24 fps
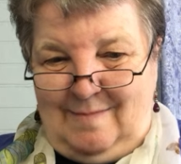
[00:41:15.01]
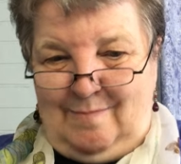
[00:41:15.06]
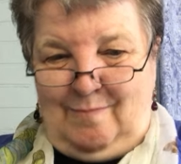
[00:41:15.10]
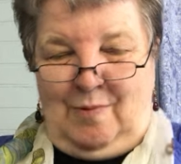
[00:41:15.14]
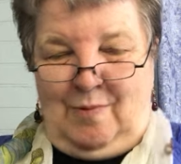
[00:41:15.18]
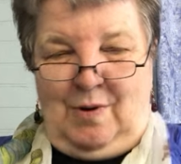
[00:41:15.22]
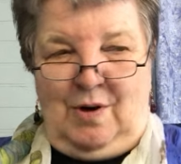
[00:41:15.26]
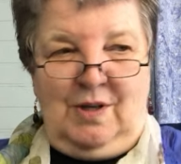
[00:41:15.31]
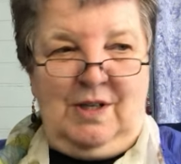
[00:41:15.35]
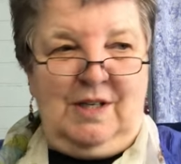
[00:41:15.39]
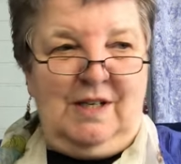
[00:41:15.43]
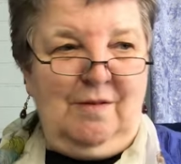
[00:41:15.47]

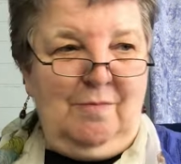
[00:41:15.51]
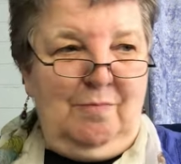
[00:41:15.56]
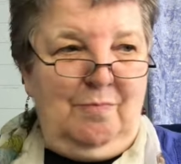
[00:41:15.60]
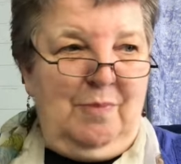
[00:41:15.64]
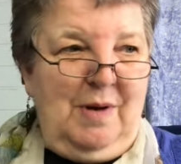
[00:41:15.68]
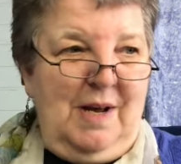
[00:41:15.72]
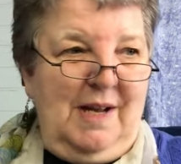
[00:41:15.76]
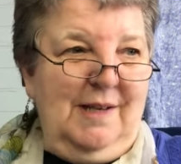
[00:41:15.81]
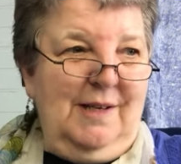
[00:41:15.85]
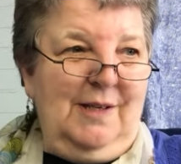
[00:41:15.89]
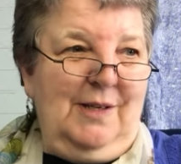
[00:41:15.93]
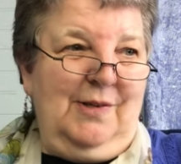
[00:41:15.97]
box of
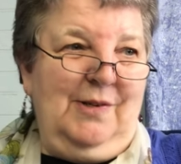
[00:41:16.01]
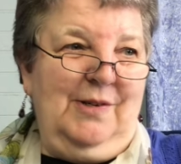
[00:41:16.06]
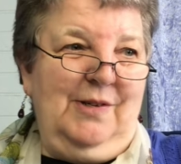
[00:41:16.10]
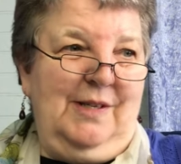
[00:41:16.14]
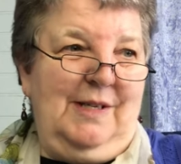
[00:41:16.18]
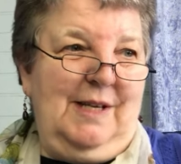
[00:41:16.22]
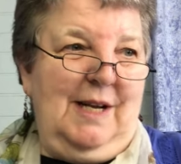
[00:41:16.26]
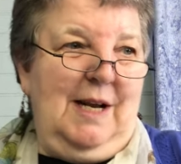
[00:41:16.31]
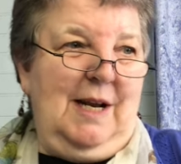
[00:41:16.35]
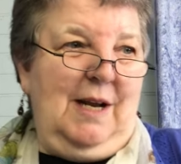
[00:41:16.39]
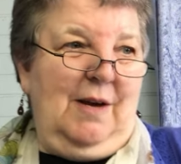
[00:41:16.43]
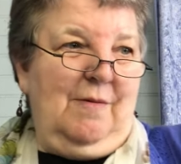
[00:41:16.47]

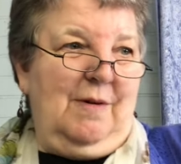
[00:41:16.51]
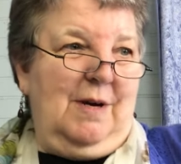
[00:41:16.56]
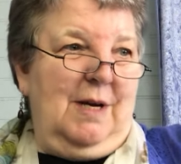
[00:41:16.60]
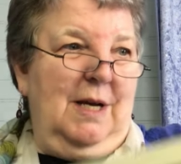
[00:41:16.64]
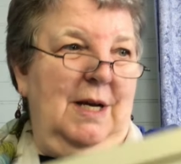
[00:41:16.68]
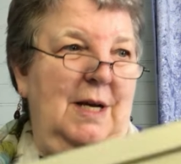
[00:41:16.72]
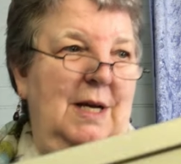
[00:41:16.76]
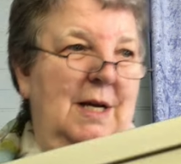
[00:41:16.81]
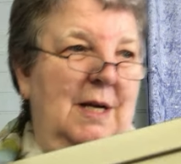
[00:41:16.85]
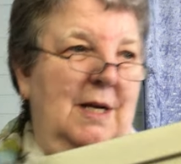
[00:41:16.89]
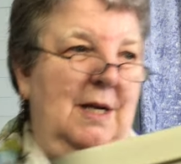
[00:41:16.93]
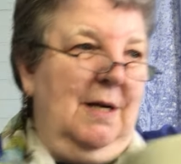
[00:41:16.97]
pencils
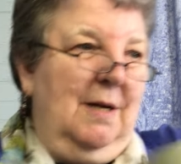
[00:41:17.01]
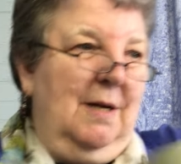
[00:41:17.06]
anyway.